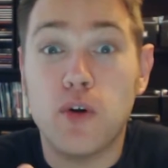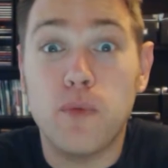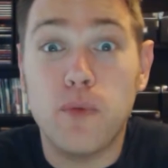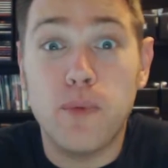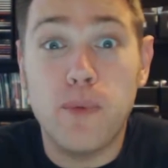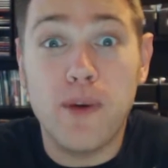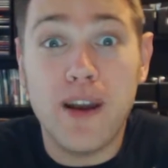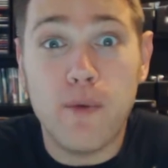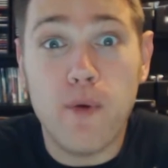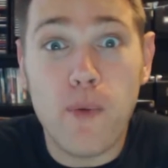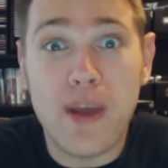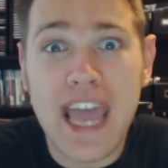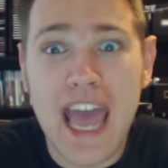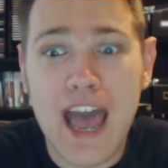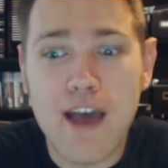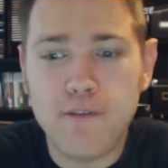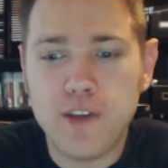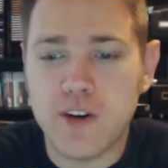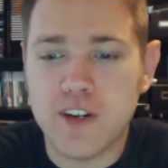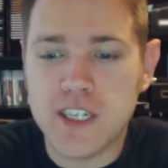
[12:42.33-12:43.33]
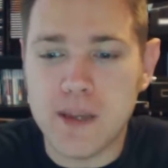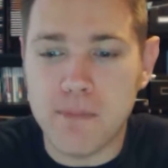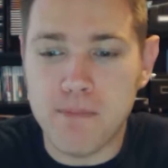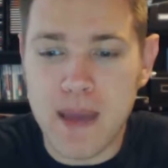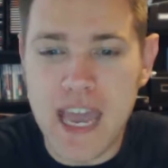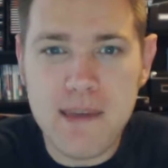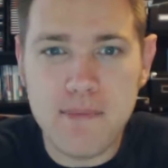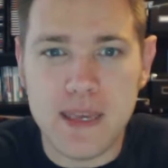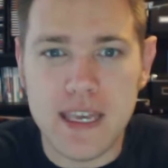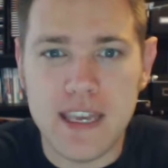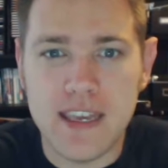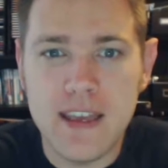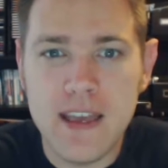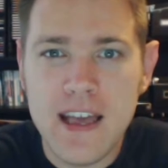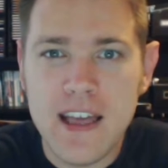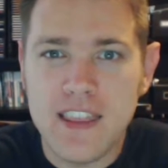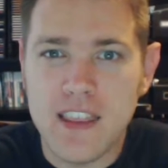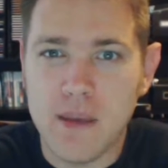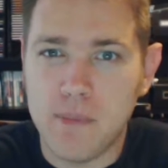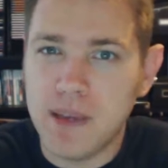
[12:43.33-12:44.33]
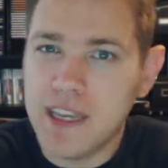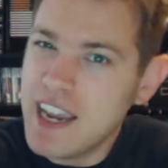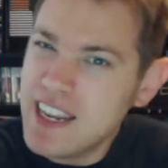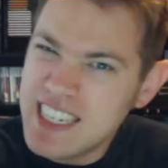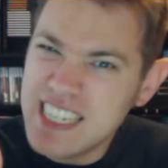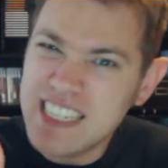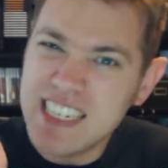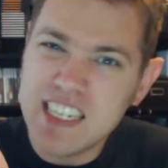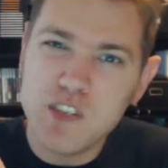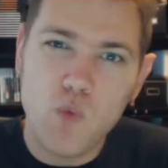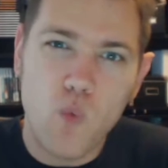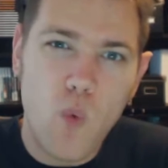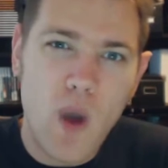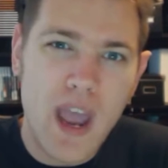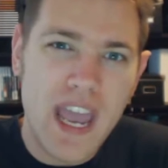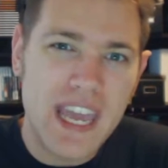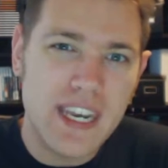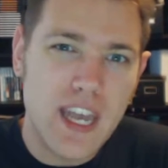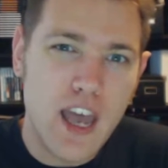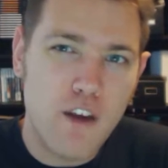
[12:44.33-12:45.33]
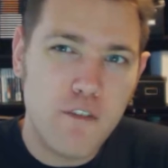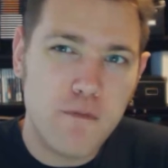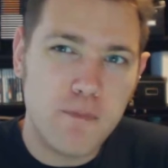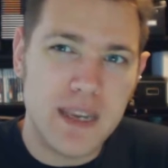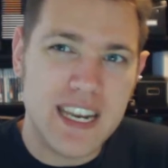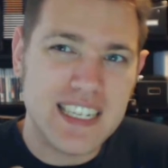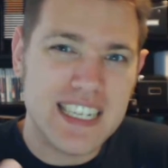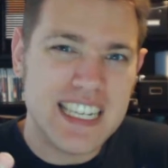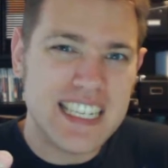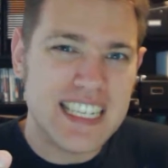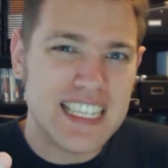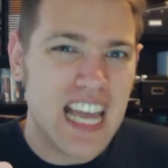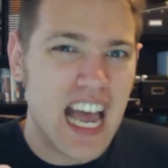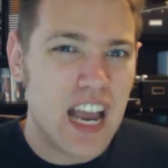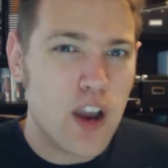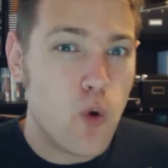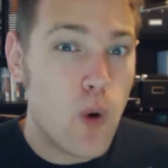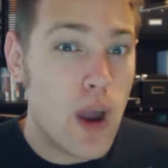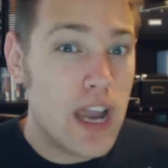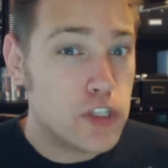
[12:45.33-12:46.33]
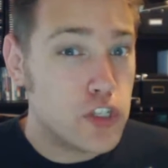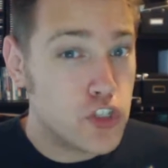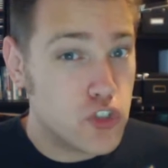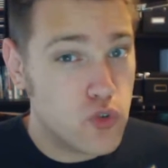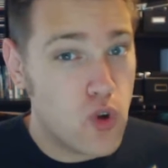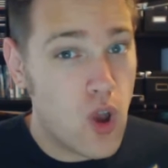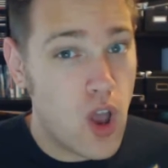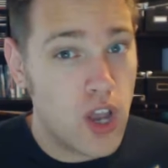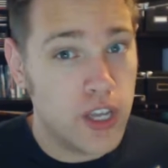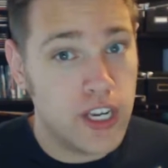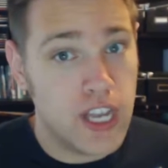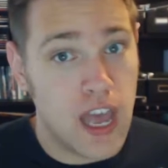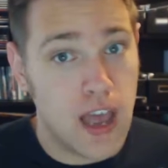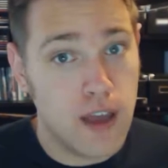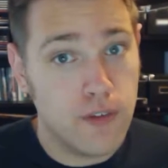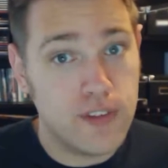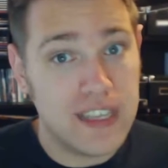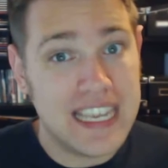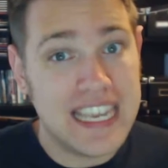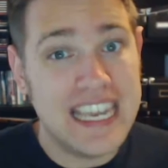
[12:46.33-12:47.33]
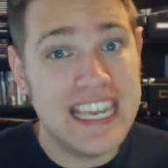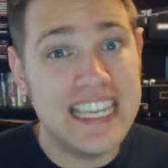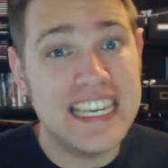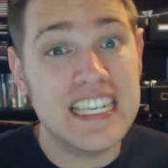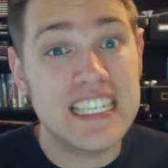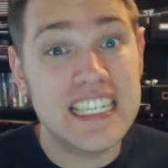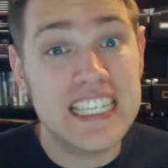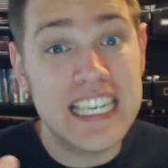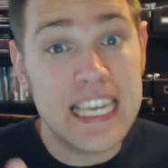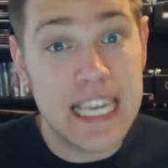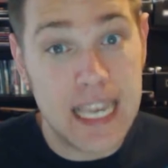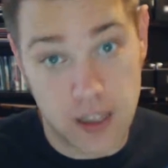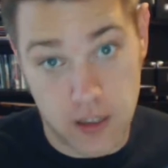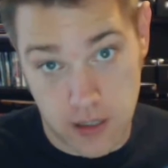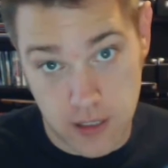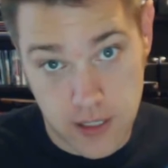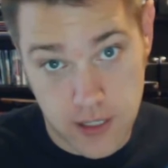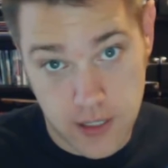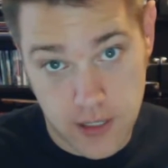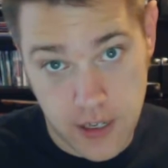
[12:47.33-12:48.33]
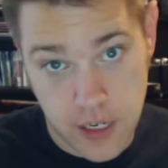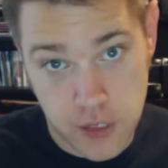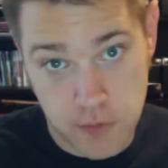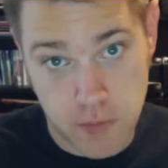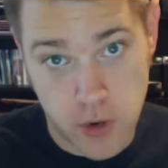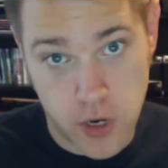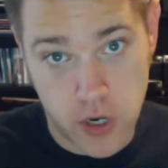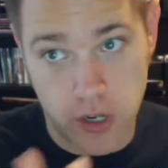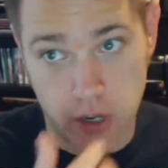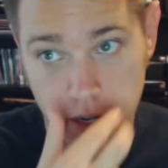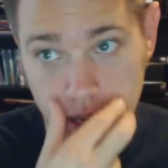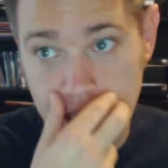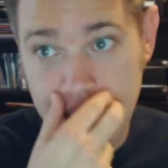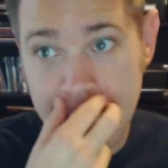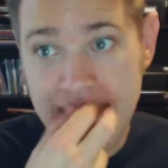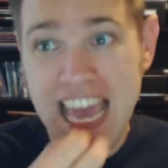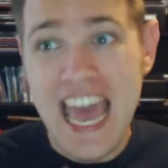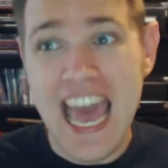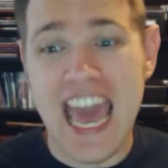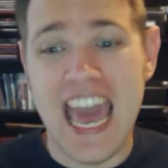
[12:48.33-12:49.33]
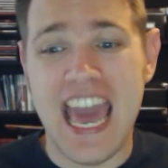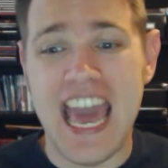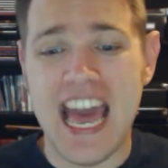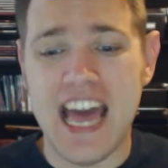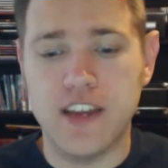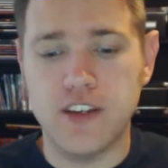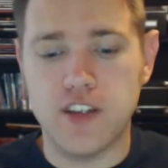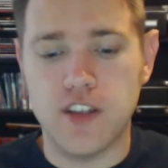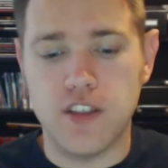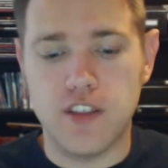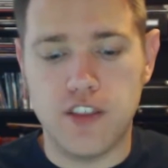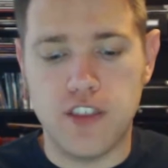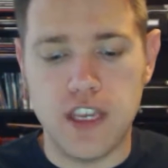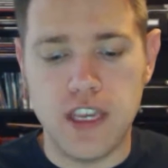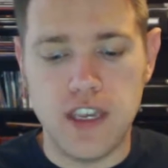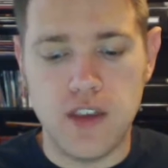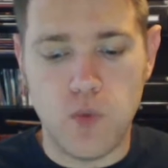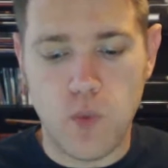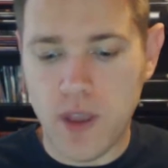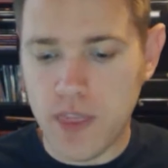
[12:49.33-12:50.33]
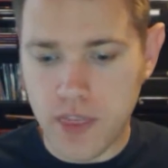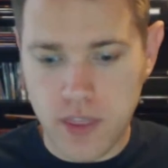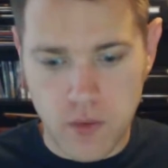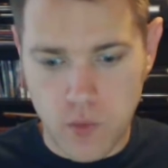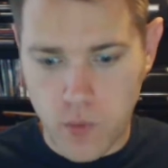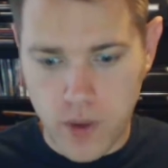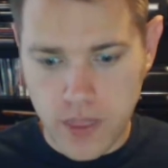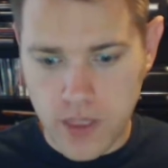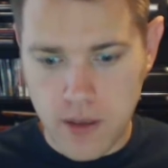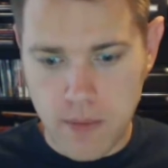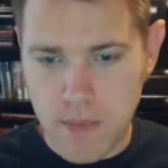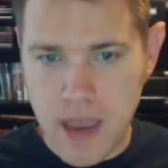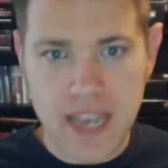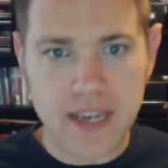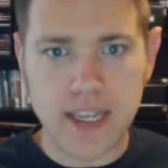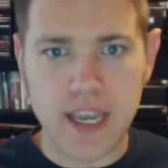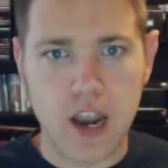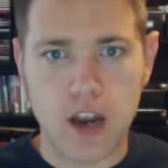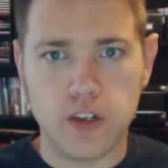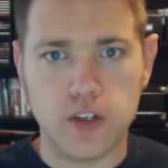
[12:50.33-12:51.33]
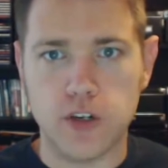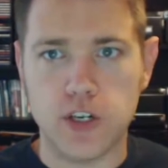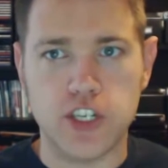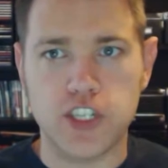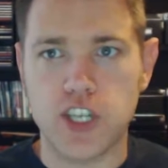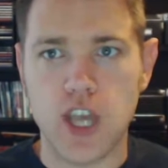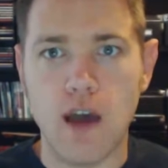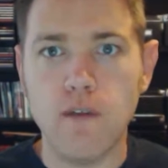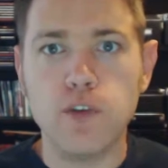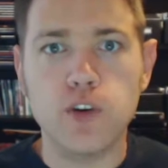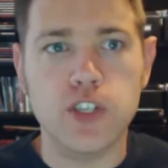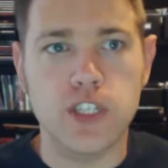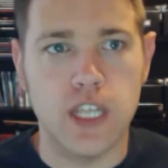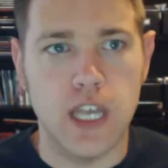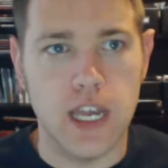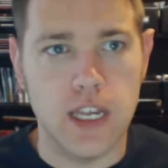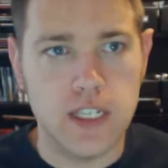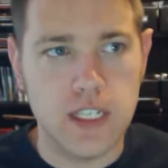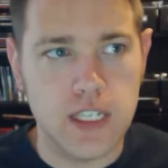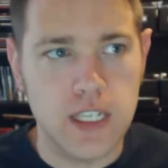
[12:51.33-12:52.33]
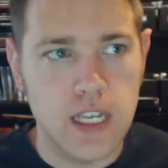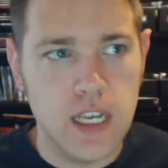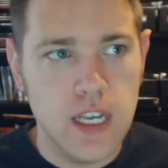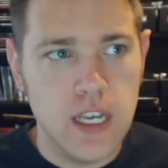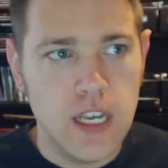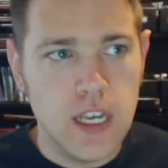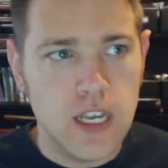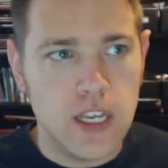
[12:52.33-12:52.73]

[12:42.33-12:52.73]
what we have here is a baby that, because it doesn't weigh enough, because it's not quite strong enough, it is killed. It is murdered. And when the main character discovers this,